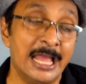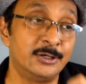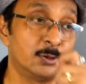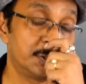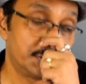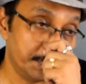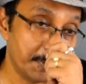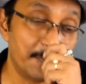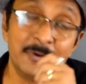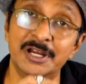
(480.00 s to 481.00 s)
don't
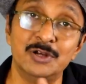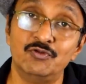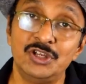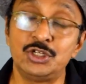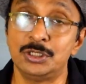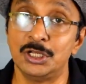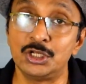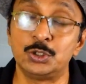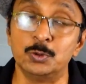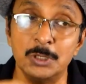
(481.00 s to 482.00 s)
remember in which
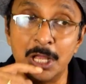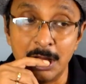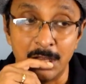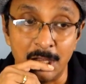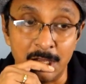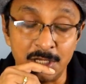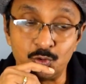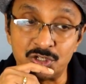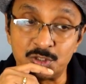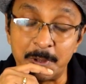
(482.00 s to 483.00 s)
issue it
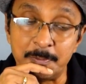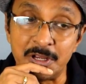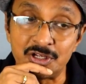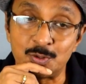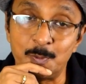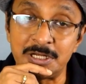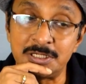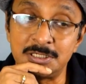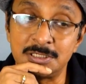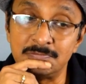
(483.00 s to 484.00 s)
was published,
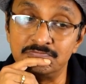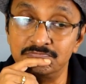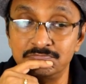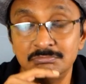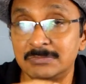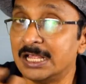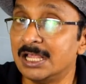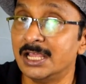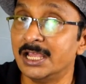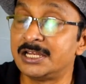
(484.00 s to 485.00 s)
but
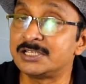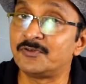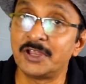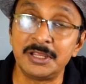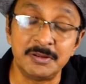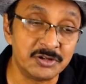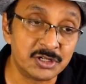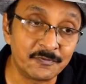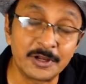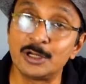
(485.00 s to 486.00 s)
it is very
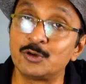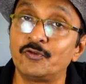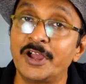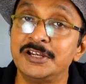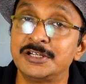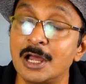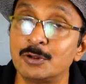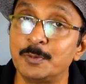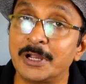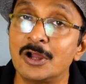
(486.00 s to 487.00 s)
difficult to find it out
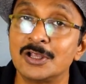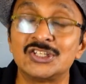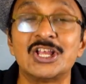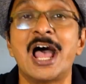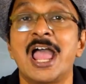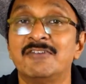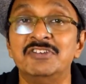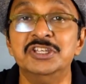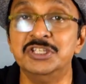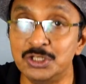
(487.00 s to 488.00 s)
because I have a
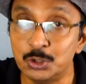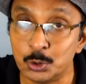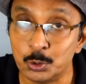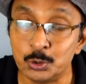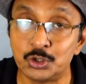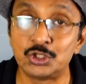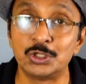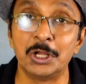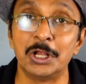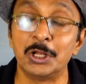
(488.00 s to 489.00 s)
huge
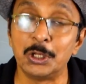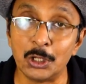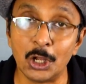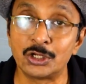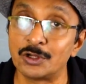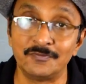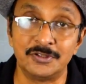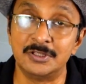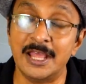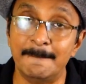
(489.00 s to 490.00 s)
lot of
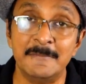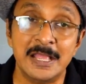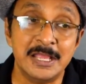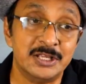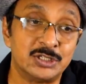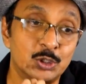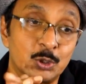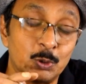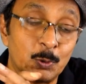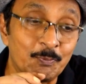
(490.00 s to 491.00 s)
them.
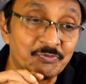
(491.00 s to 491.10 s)
So,